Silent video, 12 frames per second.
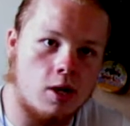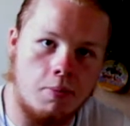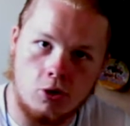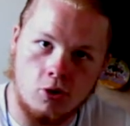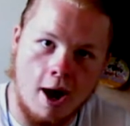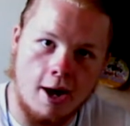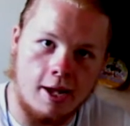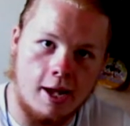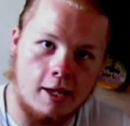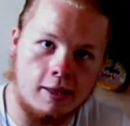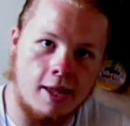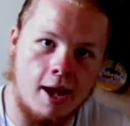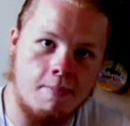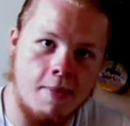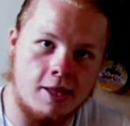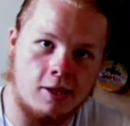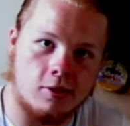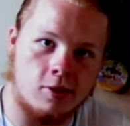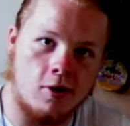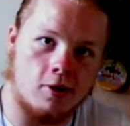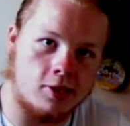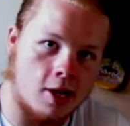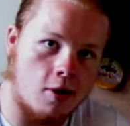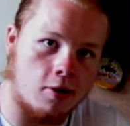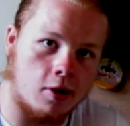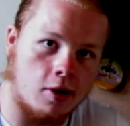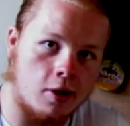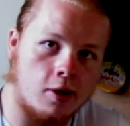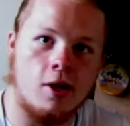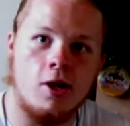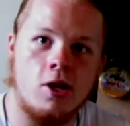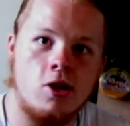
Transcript: double tracking that make the guitar sound good.